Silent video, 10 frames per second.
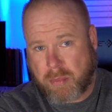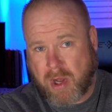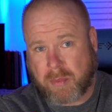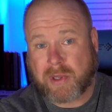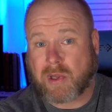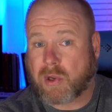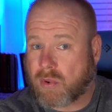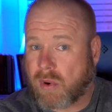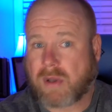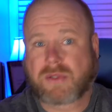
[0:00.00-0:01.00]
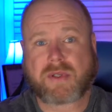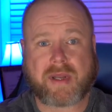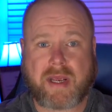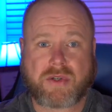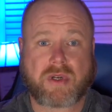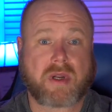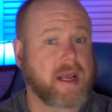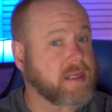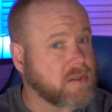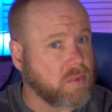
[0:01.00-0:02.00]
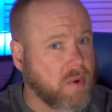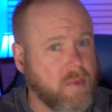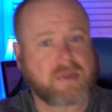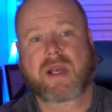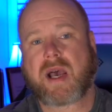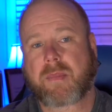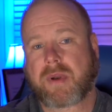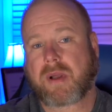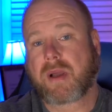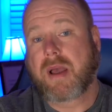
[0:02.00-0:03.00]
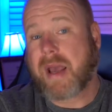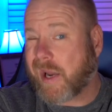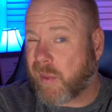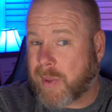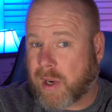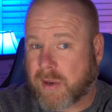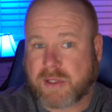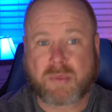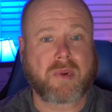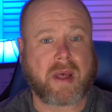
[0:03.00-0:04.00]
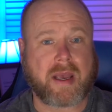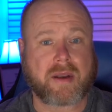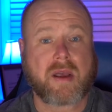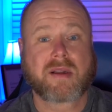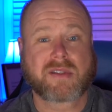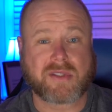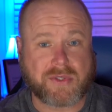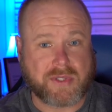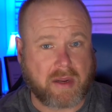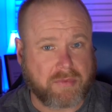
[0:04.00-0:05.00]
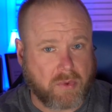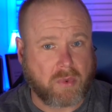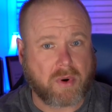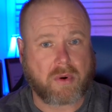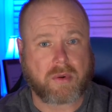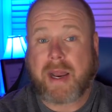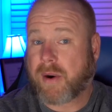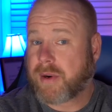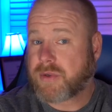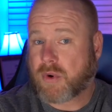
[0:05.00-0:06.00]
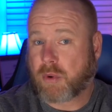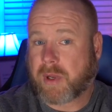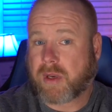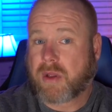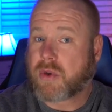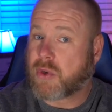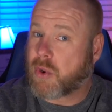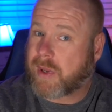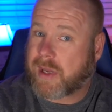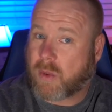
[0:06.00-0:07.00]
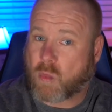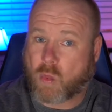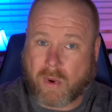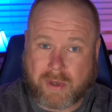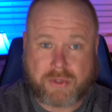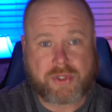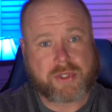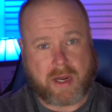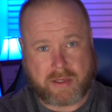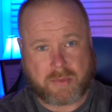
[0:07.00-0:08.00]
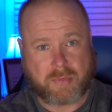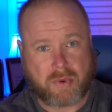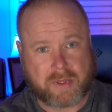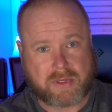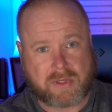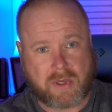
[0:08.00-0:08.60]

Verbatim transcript: public across the nation as to what was happening and America's plan to save the world. Harry Truman knew he had one shot to pull this